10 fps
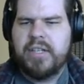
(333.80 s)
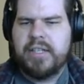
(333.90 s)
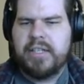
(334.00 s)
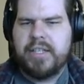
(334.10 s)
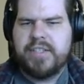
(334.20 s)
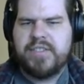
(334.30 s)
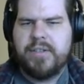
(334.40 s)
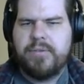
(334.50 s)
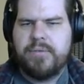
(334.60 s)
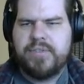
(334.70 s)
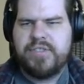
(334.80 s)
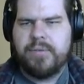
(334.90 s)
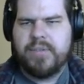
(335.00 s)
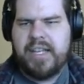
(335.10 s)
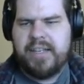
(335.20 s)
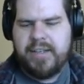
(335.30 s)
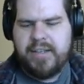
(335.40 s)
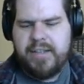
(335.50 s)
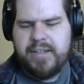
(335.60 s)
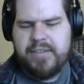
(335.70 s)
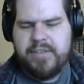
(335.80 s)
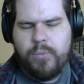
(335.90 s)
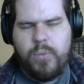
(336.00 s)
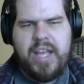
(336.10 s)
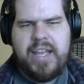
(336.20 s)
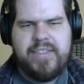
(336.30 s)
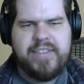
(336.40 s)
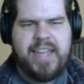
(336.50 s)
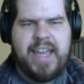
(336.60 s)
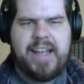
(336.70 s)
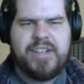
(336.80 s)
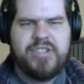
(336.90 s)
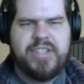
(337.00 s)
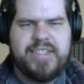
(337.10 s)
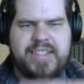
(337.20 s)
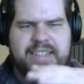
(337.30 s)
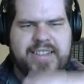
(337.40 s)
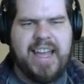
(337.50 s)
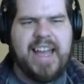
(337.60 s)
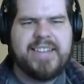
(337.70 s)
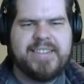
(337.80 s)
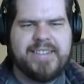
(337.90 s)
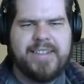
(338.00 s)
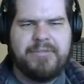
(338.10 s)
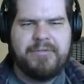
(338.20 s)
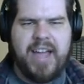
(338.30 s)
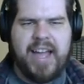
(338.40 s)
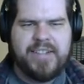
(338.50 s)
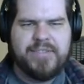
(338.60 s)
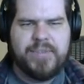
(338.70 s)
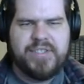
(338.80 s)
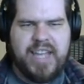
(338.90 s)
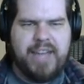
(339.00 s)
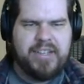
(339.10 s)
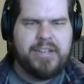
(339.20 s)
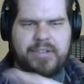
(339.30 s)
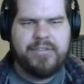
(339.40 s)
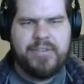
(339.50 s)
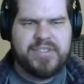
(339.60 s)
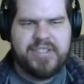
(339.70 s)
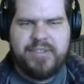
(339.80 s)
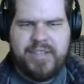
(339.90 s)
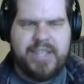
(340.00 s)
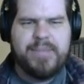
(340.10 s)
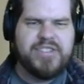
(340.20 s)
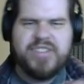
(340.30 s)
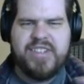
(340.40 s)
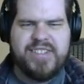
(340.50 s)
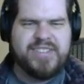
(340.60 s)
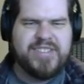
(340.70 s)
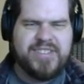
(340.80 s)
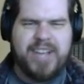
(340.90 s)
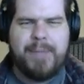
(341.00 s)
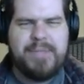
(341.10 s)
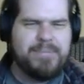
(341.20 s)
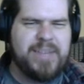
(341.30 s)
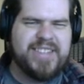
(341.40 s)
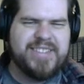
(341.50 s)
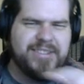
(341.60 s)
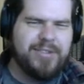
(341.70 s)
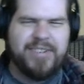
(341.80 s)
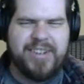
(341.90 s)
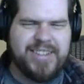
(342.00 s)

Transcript: So like the way that they actually did that effect was having all of those little images just copied and pasted over,